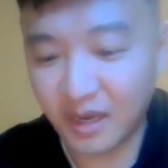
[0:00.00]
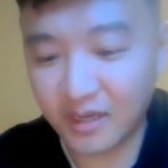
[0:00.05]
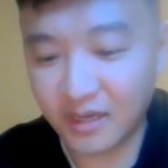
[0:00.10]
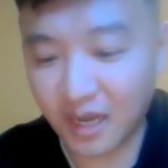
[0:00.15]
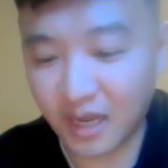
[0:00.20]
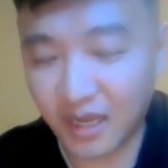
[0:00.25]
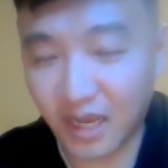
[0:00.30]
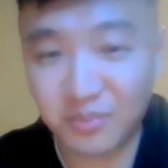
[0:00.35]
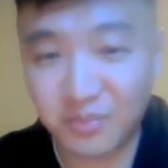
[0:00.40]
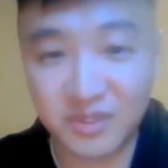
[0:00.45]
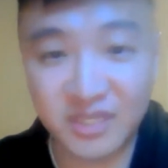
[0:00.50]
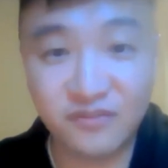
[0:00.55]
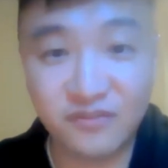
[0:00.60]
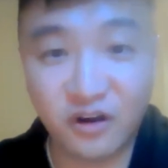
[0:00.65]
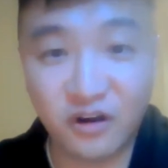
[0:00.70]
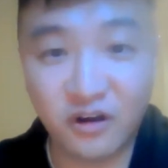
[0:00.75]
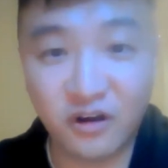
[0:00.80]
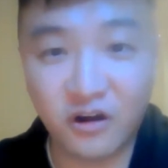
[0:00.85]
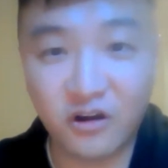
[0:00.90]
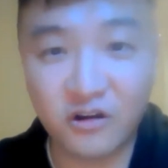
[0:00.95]
I believe
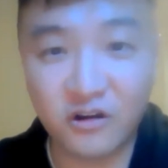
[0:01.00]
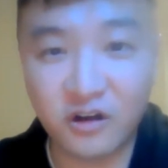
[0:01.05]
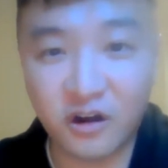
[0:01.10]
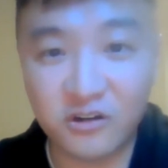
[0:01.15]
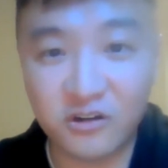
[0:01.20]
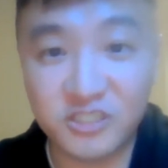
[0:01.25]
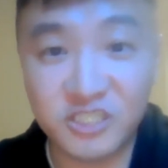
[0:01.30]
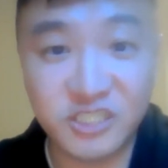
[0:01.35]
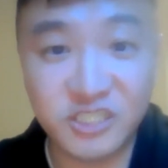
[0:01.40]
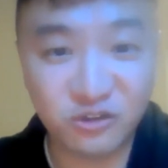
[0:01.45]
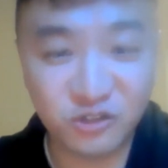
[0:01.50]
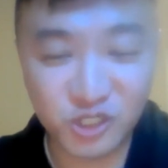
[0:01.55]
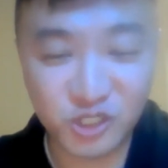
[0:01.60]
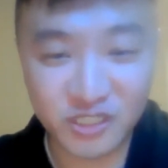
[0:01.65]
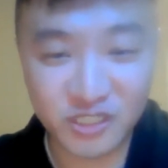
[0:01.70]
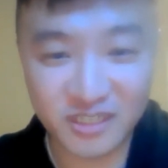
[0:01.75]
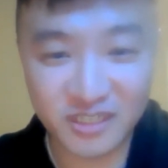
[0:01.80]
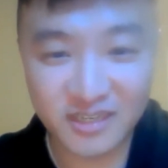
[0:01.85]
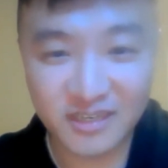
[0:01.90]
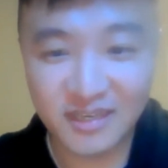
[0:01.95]
are
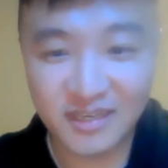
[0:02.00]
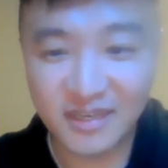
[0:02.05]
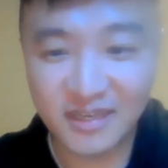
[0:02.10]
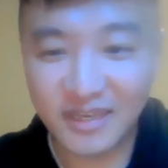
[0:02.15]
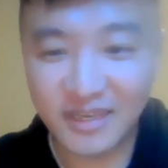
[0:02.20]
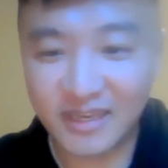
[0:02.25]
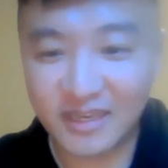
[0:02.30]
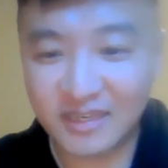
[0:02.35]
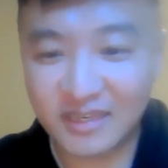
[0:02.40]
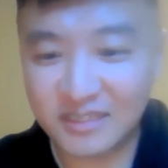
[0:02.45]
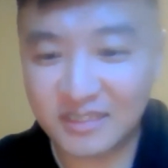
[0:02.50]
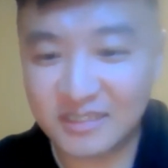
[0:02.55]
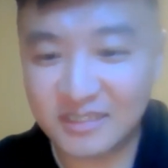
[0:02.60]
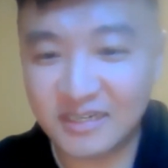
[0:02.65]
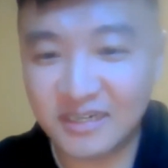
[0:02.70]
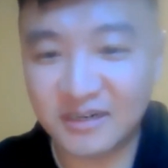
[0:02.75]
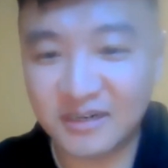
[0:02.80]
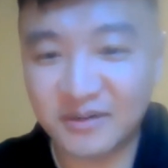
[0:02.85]
children, and